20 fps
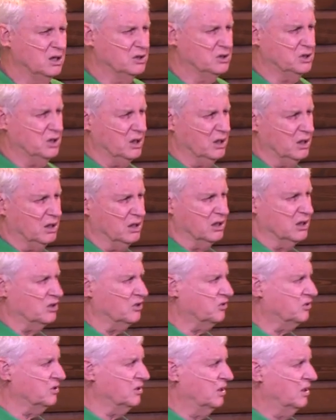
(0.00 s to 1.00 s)

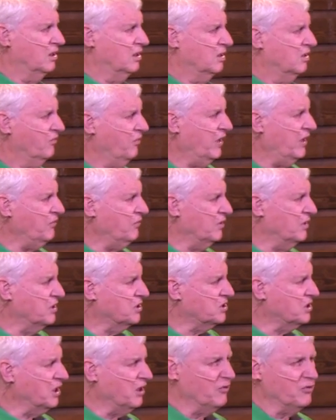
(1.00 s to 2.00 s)
gentleness,
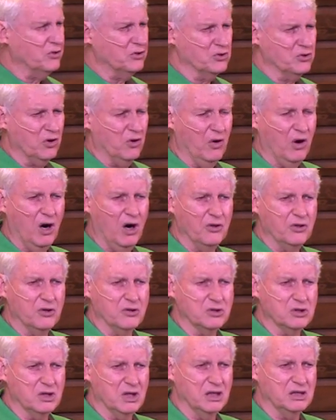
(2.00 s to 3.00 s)
faithfulness, self-control. All
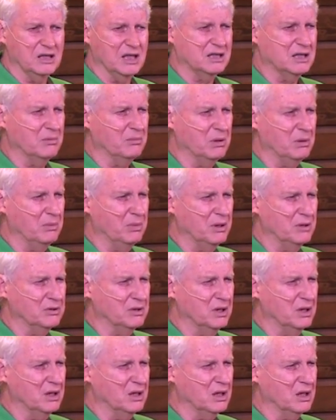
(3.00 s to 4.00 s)
those things have to be
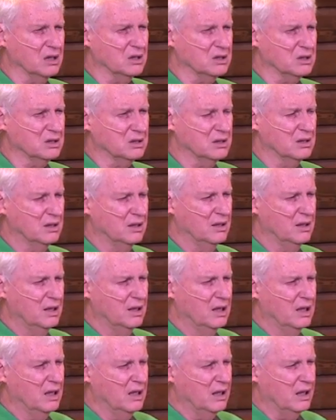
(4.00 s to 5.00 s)
built in us.
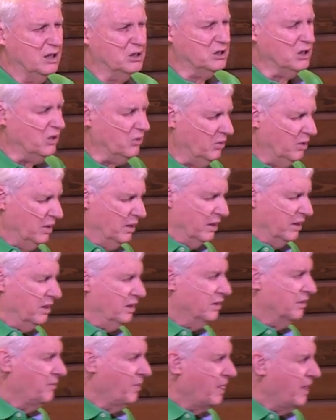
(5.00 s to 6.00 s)
And so
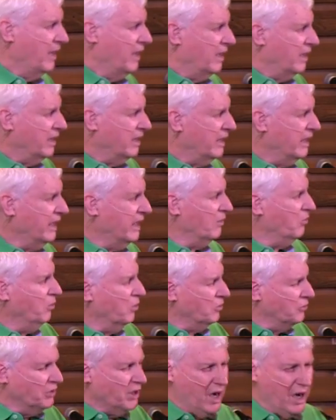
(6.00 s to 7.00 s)
it
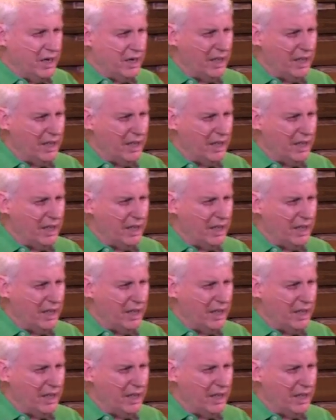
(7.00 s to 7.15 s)
will not